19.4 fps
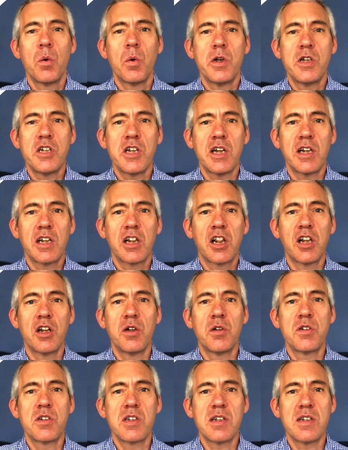which
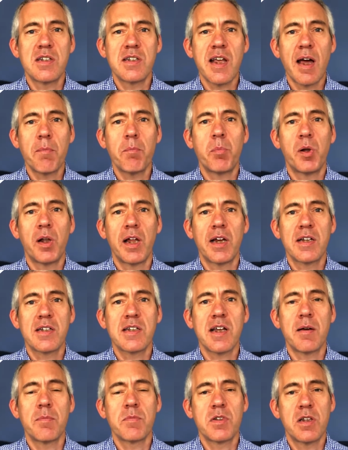includes the sample
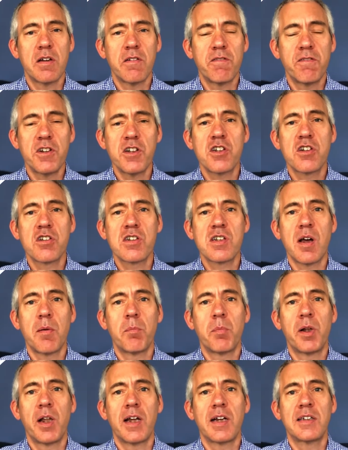exams, the official
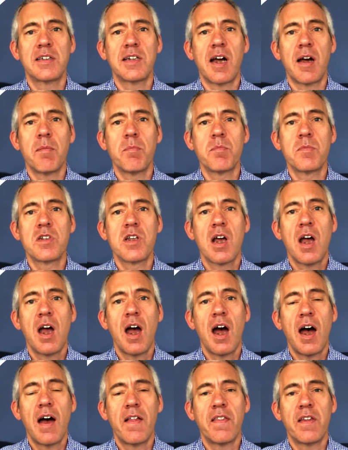sample exams,
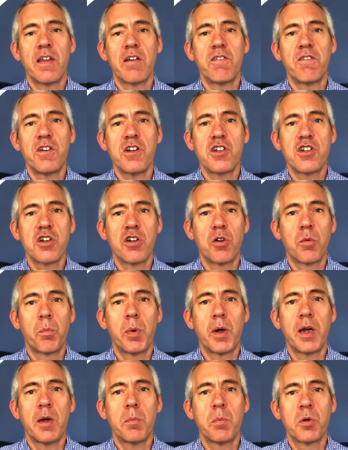and the official
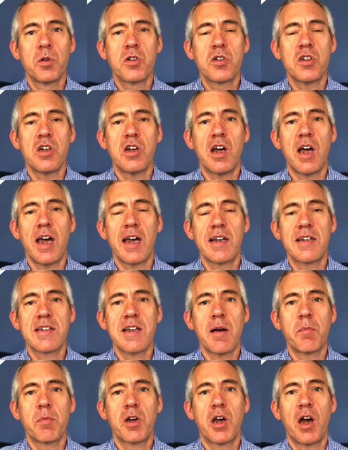PeopleCert
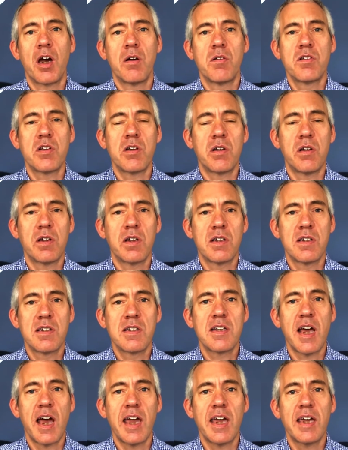exam code, so you can
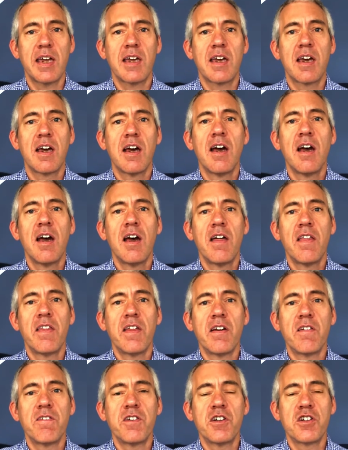take
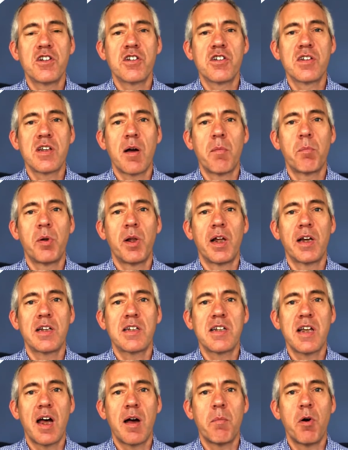the official sample
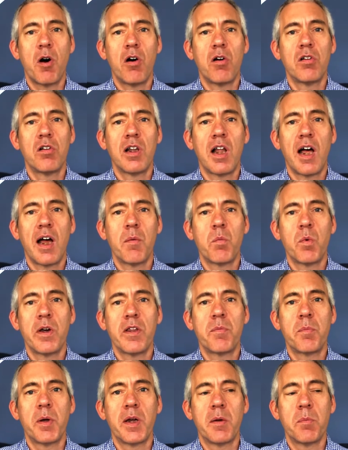exam online
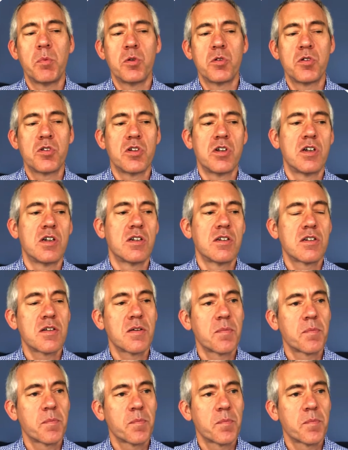with PeopleCert.